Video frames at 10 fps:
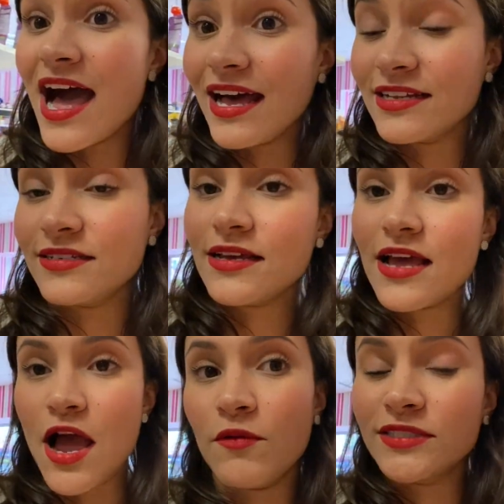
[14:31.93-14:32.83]
And
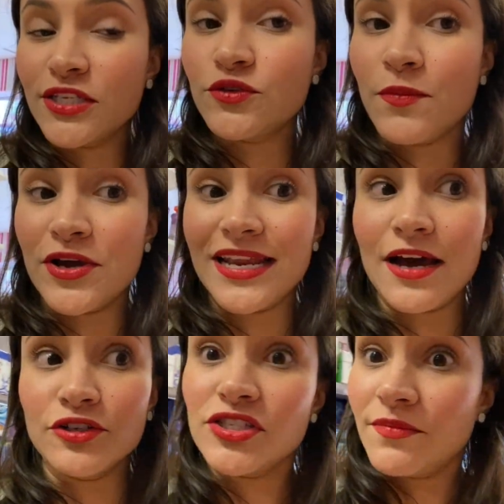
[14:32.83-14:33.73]
I wanted to point
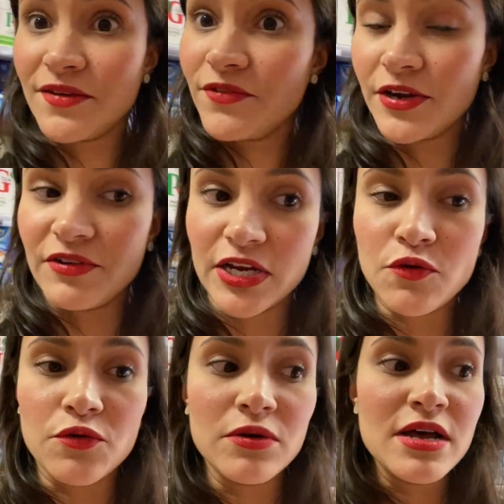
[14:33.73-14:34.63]
out something very
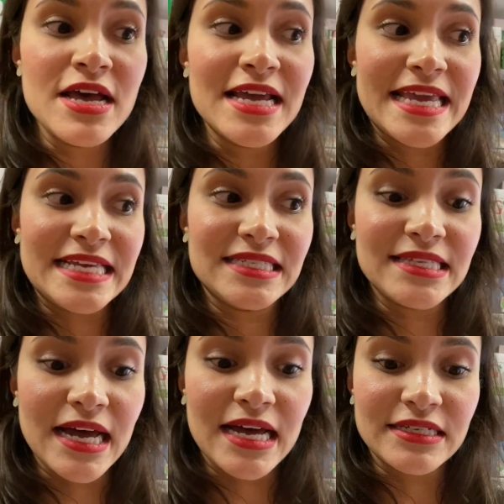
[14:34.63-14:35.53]
cool, is
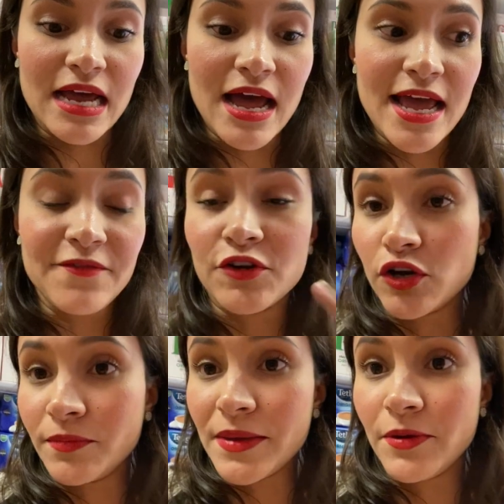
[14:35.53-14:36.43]
that I
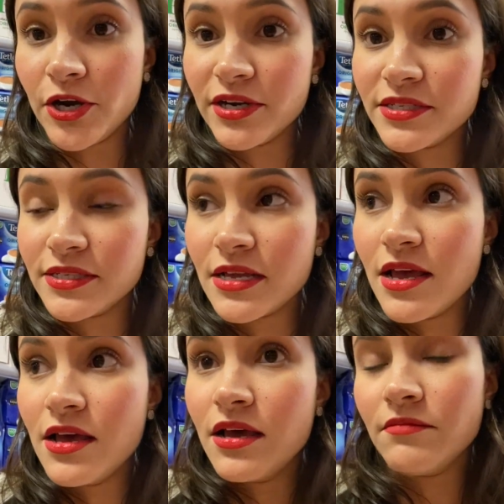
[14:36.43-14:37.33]
forgot my purse,
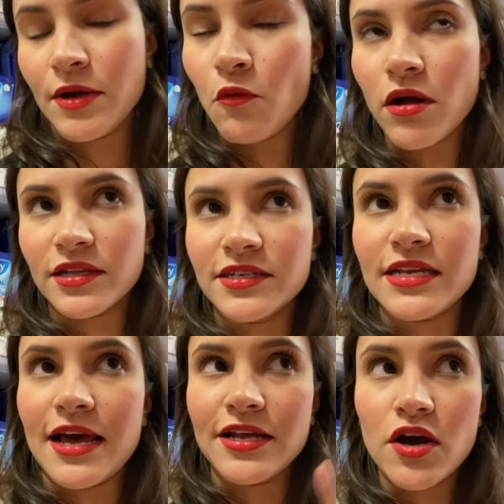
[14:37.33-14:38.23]
my wallet
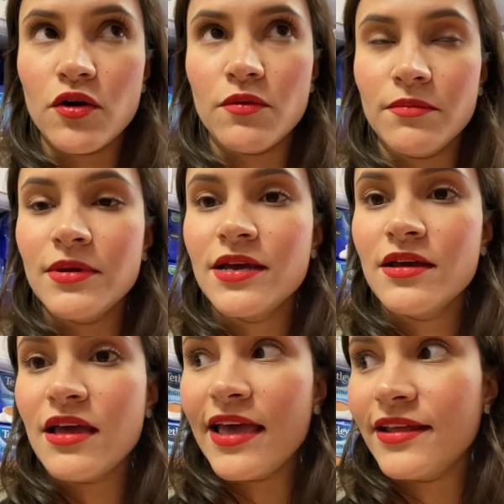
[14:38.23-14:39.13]
at home.
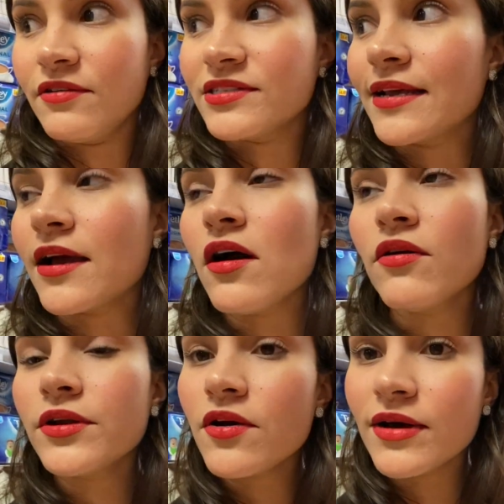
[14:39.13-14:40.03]
And I was like,
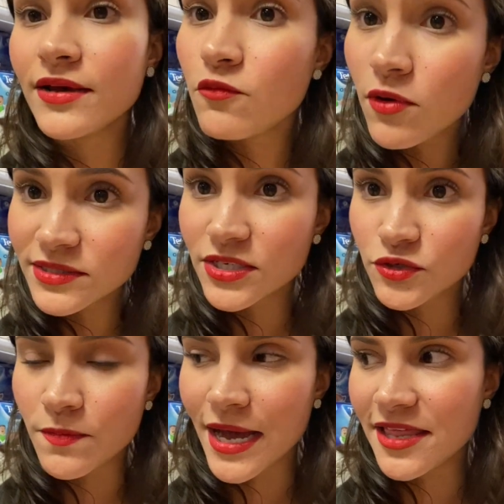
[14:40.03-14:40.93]
oh no, and I wanted to
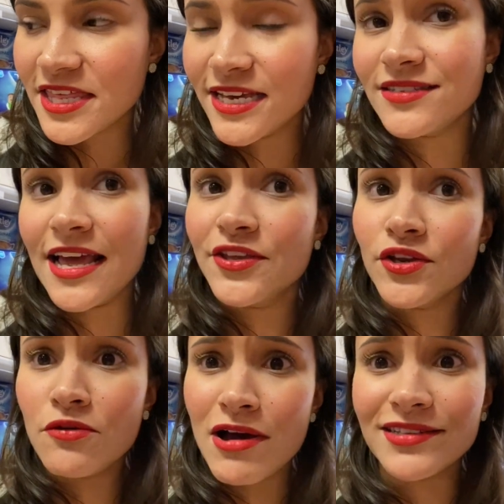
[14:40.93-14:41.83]
buy things. And you
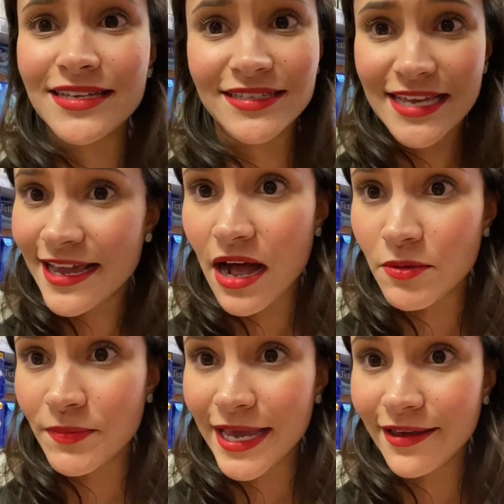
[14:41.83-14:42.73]
know what? They take Apple
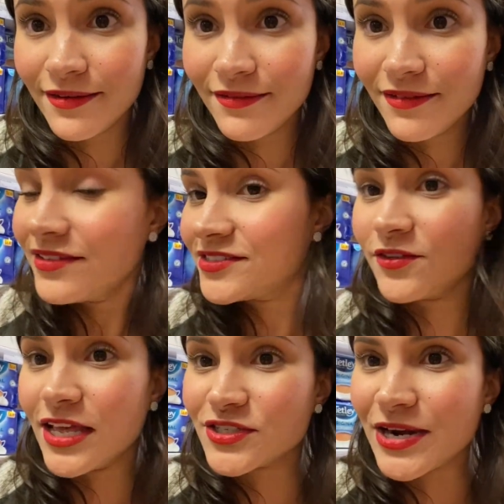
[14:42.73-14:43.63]
Pay. So
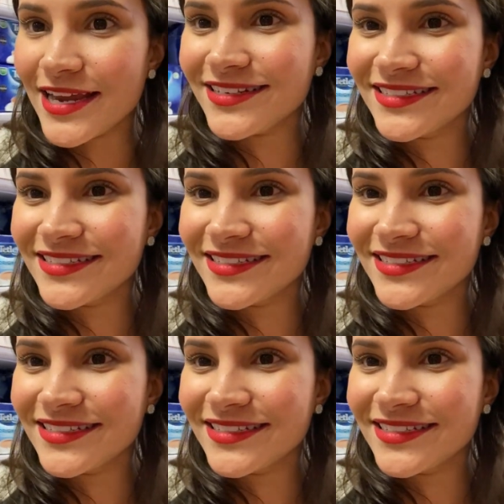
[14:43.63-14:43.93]
that's great.